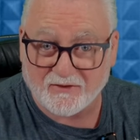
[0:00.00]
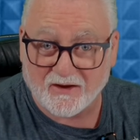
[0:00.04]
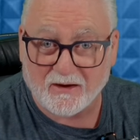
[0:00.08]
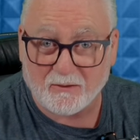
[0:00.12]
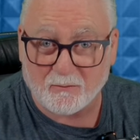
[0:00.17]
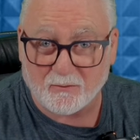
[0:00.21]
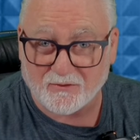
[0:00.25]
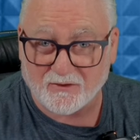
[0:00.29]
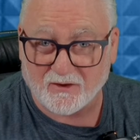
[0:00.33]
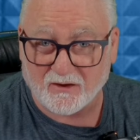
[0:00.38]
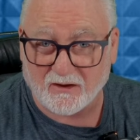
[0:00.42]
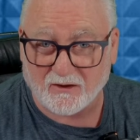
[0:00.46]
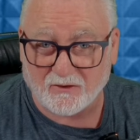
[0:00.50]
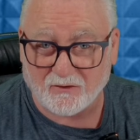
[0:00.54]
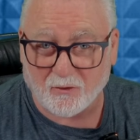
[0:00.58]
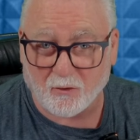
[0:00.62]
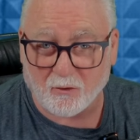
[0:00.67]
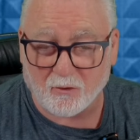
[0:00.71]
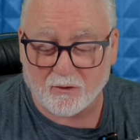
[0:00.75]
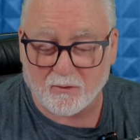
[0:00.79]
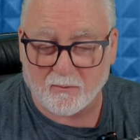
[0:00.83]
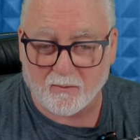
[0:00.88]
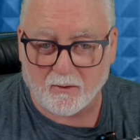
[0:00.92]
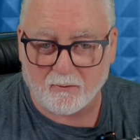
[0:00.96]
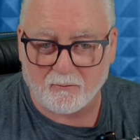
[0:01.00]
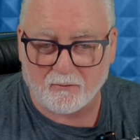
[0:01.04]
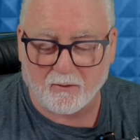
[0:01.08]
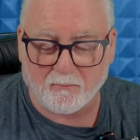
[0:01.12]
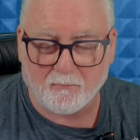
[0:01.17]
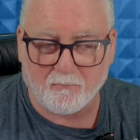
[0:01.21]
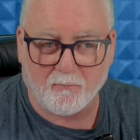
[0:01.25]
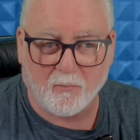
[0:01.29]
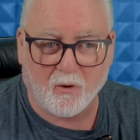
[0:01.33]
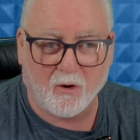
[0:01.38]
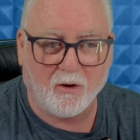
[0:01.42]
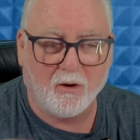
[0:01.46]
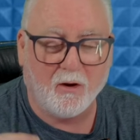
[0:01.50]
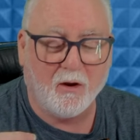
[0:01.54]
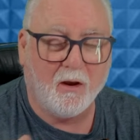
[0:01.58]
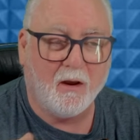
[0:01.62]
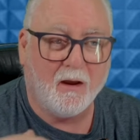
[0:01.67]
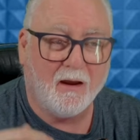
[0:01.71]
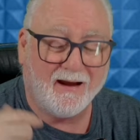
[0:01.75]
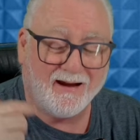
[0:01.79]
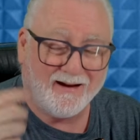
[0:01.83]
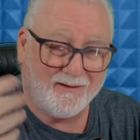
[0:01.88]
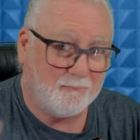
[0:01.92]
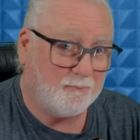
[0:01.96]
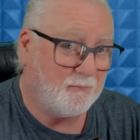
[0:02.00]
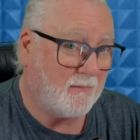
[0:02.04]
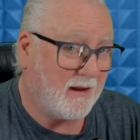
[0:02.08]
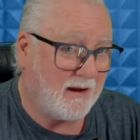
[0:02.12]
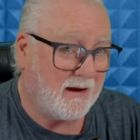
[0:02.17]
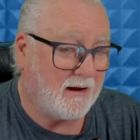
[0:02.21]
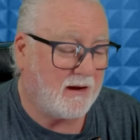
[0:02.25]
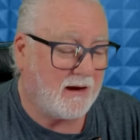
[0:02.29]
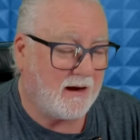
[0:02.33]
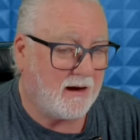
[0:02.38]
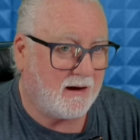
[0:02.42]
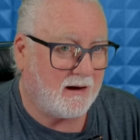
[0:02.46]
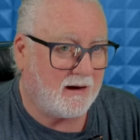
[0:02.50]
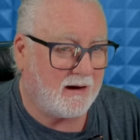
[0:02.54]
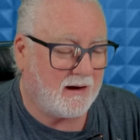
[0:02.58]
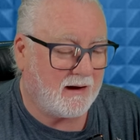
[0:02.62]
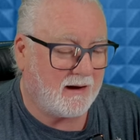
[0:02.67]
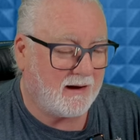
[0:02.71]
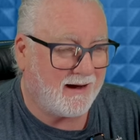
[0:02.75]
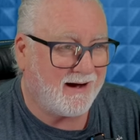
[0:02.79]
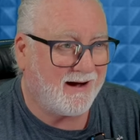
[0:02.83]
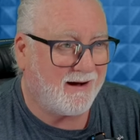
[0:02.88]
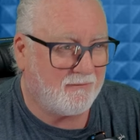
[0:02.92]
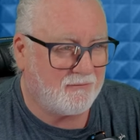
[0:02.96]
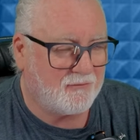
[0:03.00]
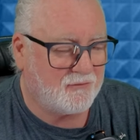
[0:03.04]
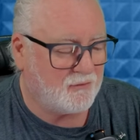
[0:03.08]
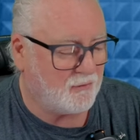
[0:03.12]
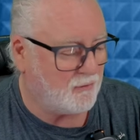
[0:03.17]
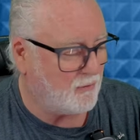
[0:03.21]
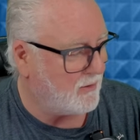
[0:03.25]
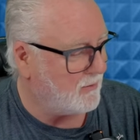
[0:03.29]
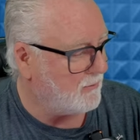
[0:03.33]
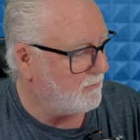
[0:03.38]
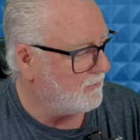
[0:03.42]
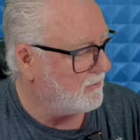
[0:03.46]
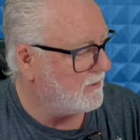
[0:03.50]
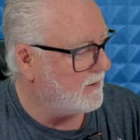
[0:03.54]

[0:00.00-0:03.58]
I was going to talk about them, but I have to now.